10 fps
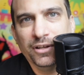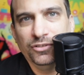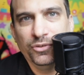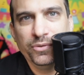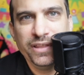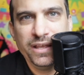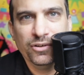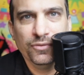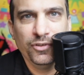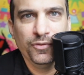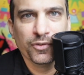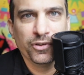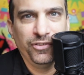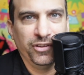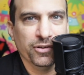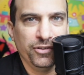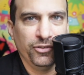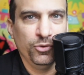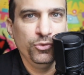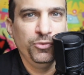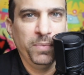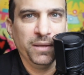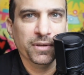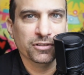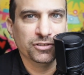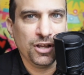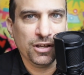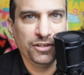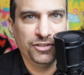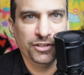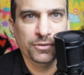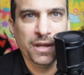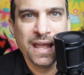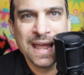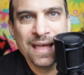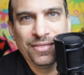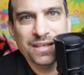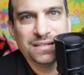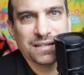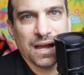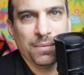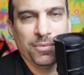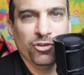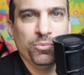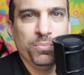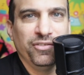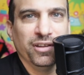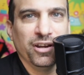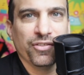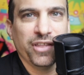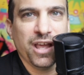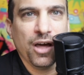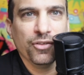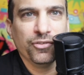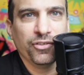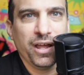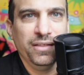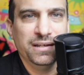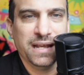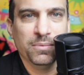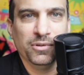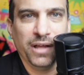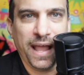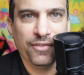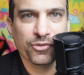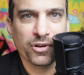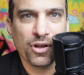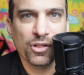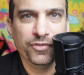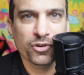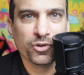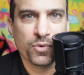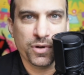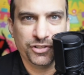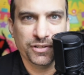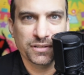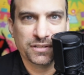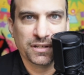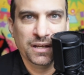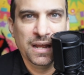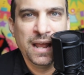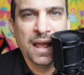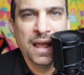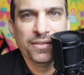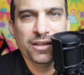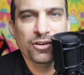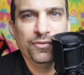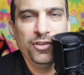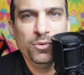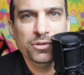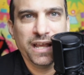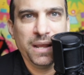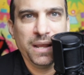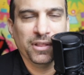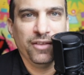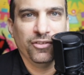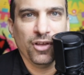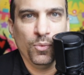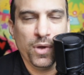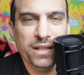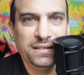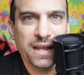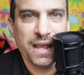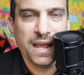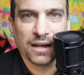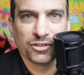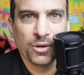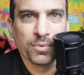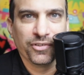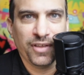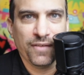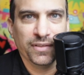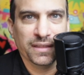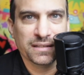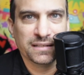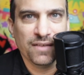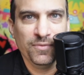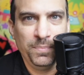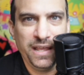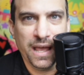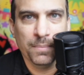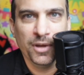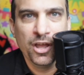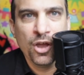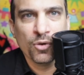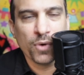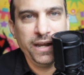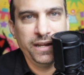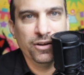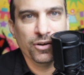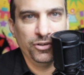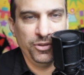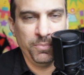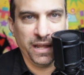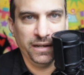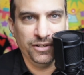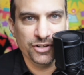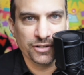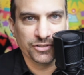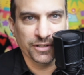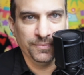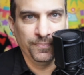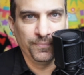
Bill doing the interview for his series Who's Big Bill Talking To, this time, he will be sitting on the other side of the table answering all of your questions. The interview will take place on Wednesday, October 7th at 7 p.m. right here on Humancity Junction.